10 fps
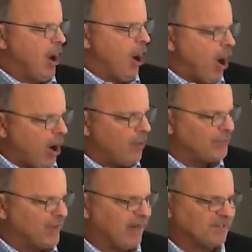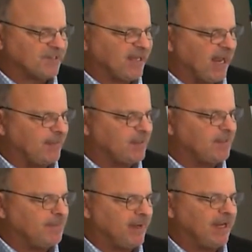All things came into
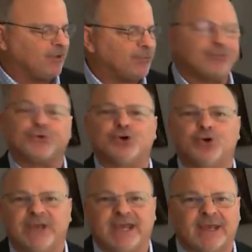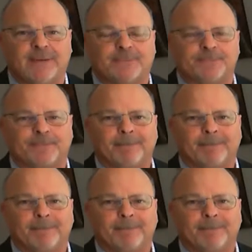being through him.